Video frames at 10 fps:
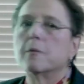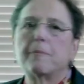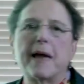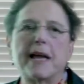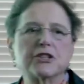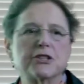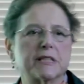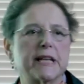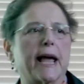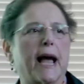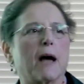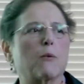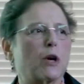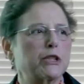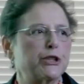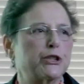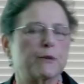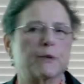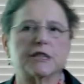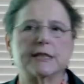When patients say, I want to
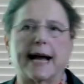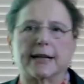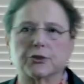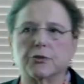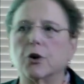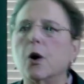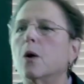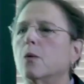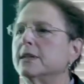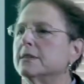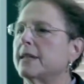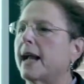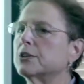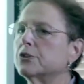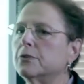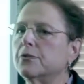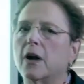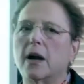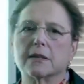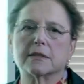do what's natural, what is natural
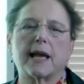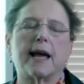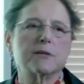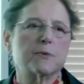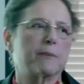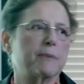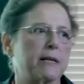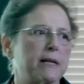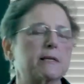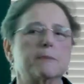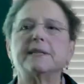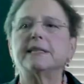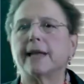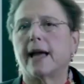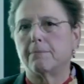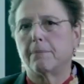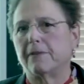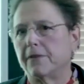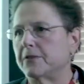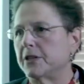for us as women is to be dead by
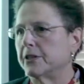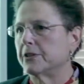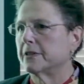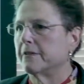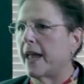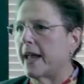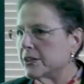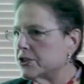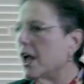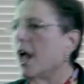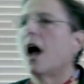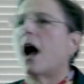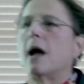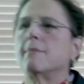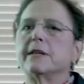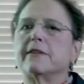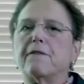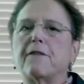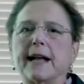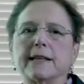50 years of age. I mean, the
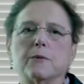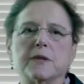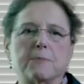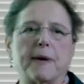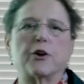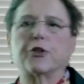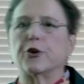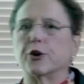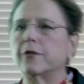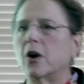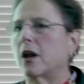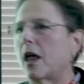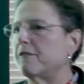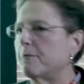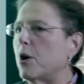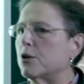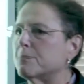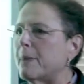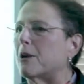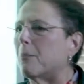fact that we spend a third of our life
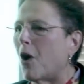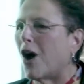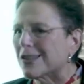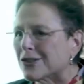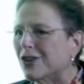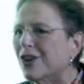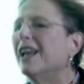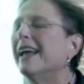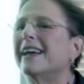postmenopausal